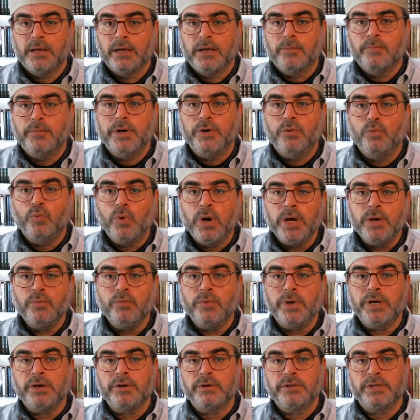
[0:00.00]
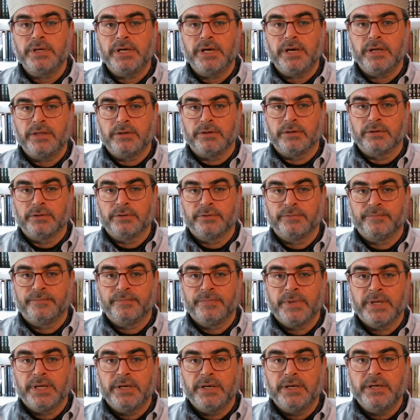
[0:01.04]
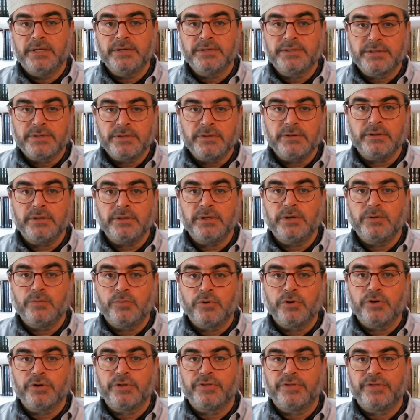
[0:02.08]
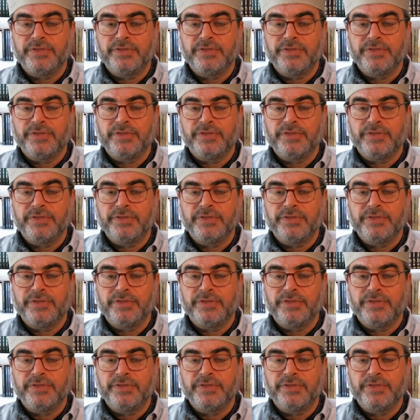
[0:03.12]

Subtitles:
But one way or the other, it is certainly worth